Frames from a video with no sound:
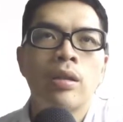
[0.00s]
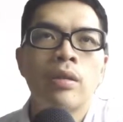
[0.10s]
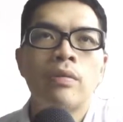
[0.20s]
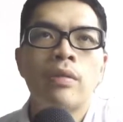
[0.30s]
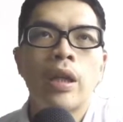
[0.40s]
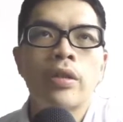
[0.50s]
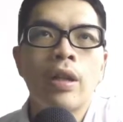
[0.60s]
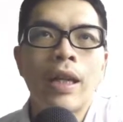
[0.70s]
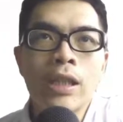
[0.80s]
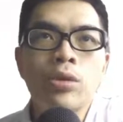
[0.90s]
Okay, so
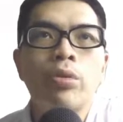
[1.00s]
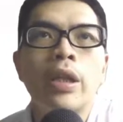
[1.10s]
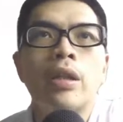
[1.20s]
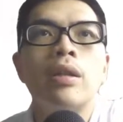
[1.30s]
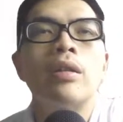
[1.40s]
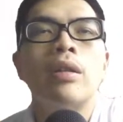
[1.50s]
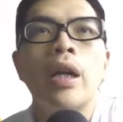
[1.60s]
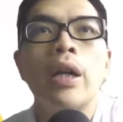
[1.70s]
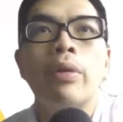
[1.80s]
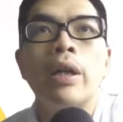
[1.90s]
last week,
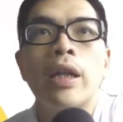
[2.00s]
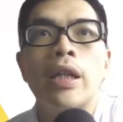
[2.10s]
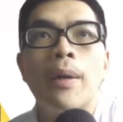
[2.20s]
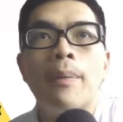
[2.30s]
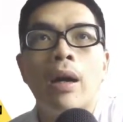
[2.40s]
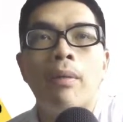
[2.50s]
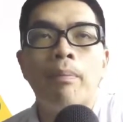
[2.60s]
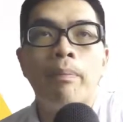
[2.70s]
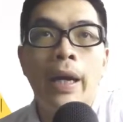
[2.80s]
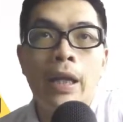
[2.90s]
okay, we learned about
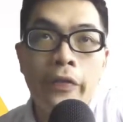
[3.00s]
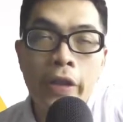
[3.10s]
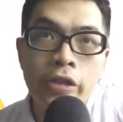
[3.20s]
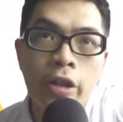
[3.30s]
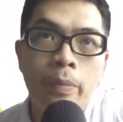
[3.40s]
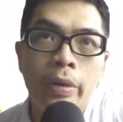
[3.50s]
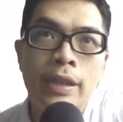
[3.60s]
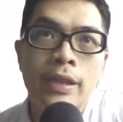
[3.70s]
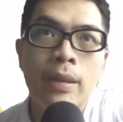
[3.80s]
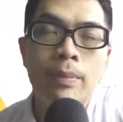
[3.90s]
benefits of price
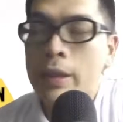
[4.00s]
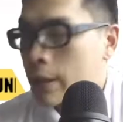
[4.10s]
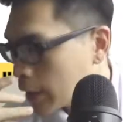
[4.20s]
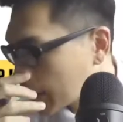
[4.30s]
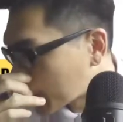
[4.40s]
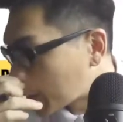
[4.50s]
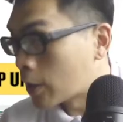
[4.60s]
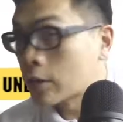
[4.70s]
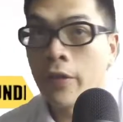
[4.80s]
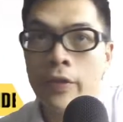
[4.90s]
stability and
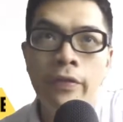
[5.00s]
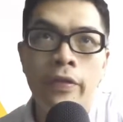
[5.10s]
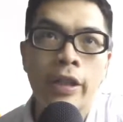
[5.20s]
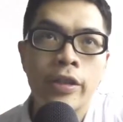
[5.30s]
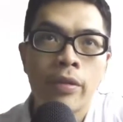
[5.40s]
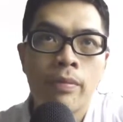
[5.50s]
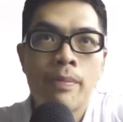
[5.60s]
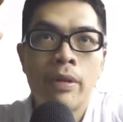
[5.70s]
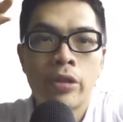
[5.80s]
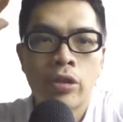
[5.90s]
cost of inflation. Remember
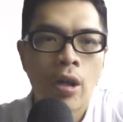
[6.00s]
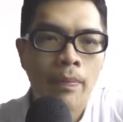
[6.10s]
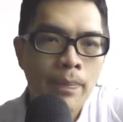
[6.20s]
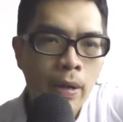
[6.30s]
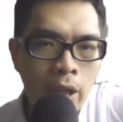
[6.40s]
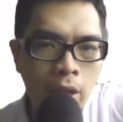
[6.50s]
we saw a paperclip?